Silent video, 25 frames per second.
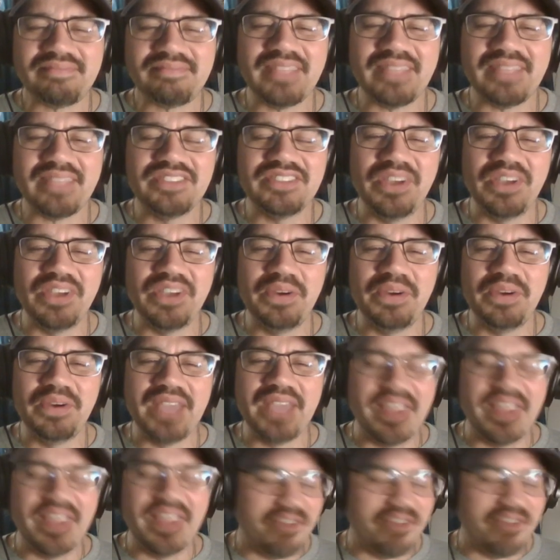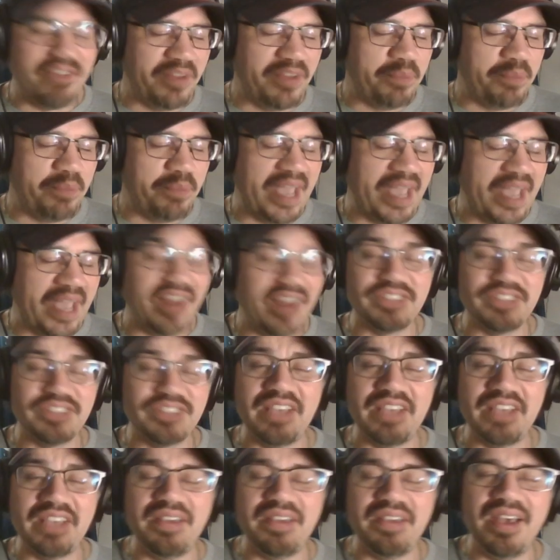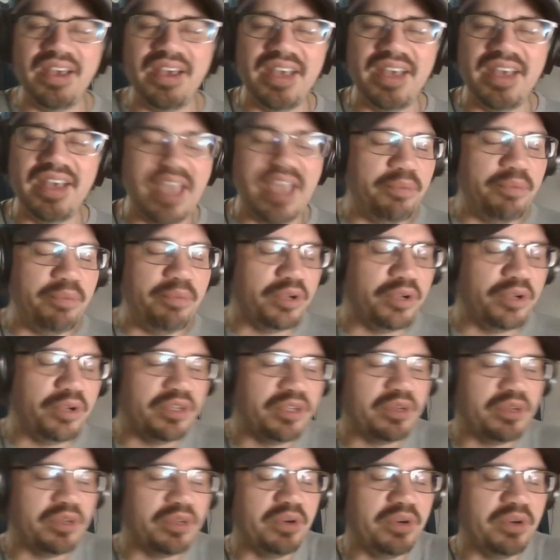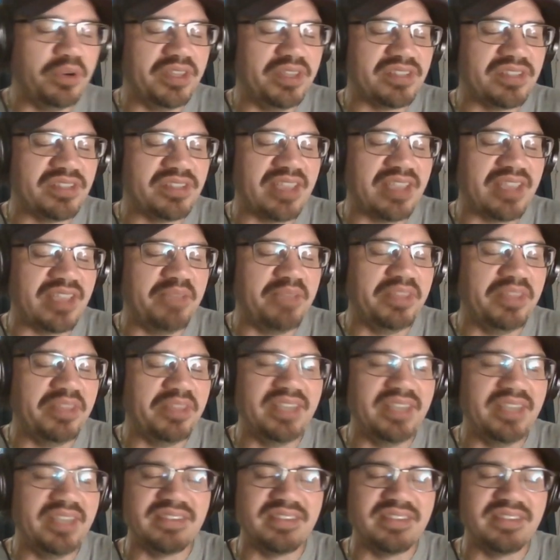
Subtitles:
So yeah, that felt bad. I also have Puka Nacua in the same league.